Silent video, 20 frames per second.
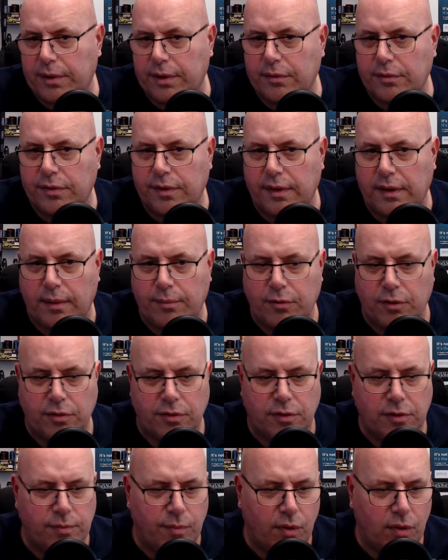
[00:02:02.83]
a good thing. I'm
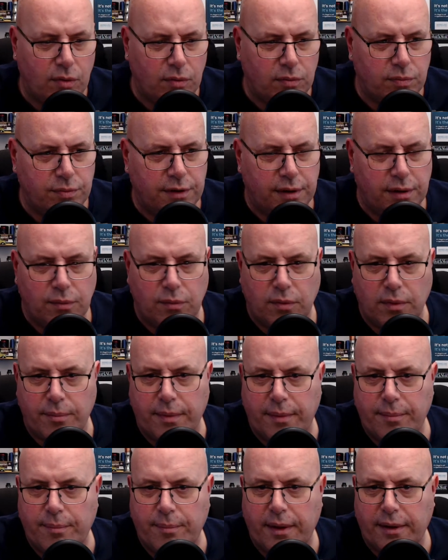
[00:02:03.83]
just a small,
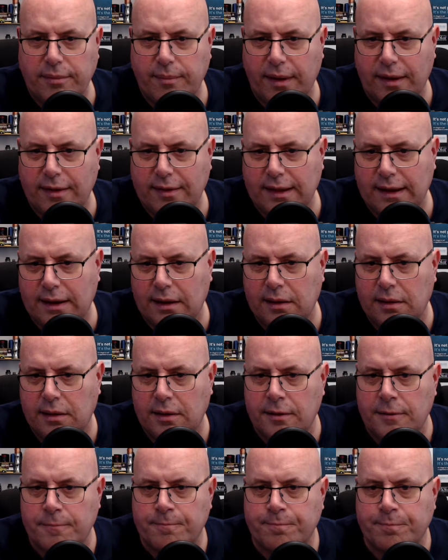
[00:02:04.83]
one-man band basically,
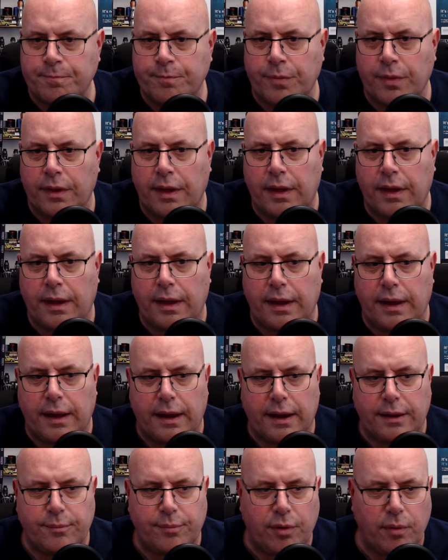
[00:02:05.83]

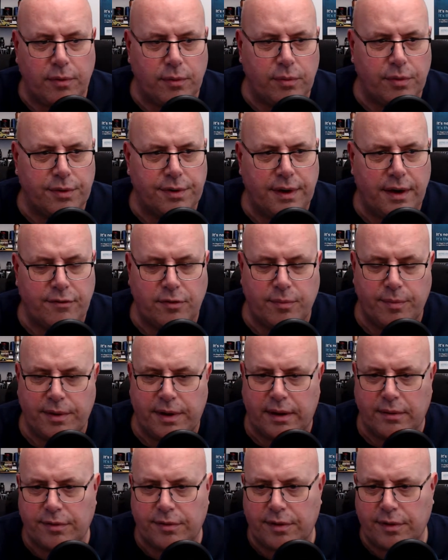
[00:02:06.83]
and probably would never have been
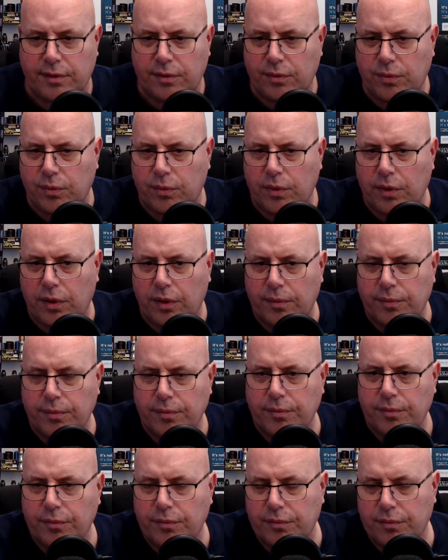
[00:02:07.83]
able to
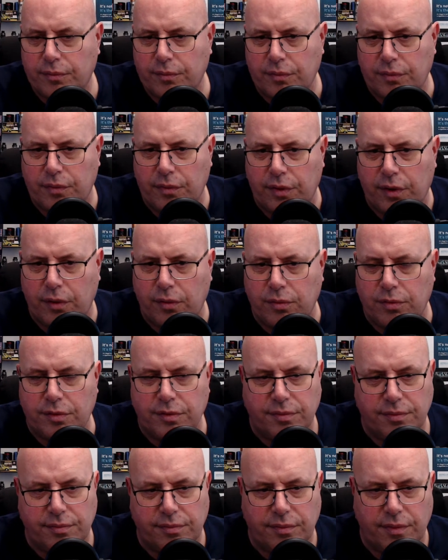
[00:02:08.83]

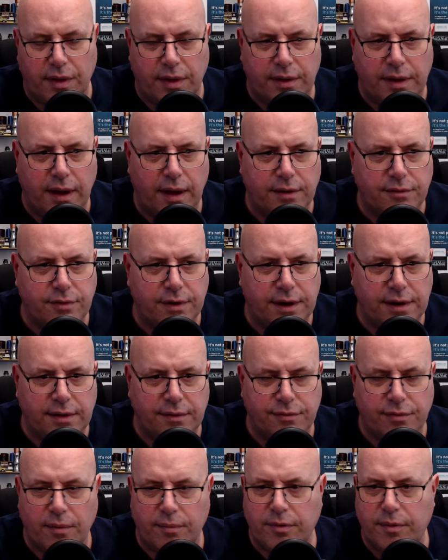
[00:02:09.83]
use a card reader
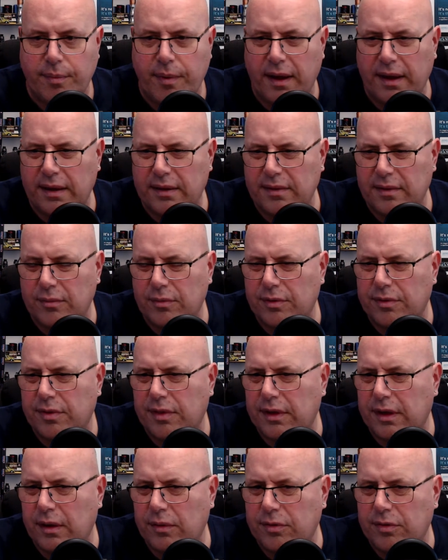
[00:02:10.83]
from the bank.
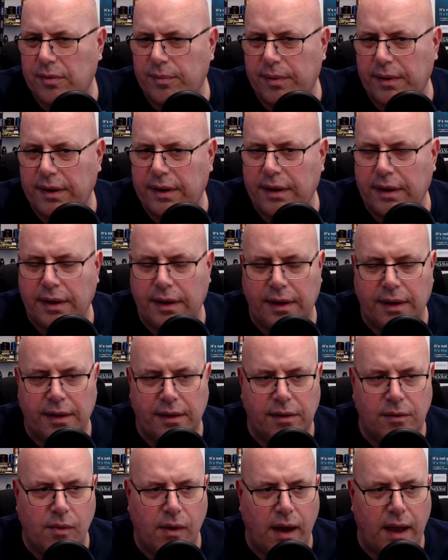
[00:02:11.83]
They used to be
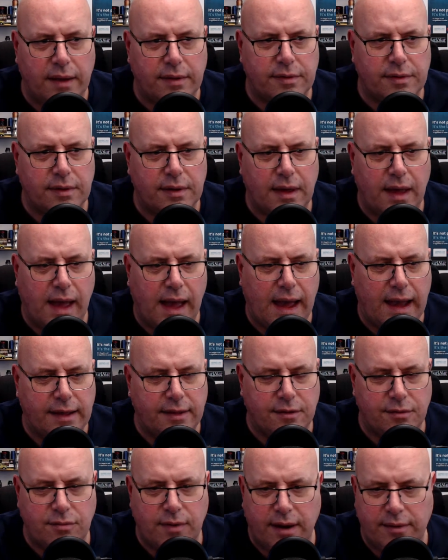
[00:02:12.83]
quite high
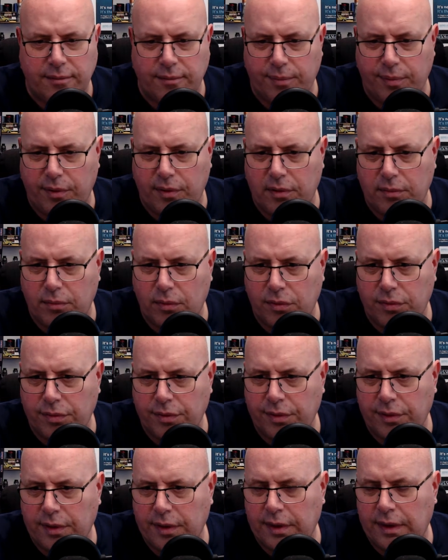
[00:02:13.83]
to rent per month.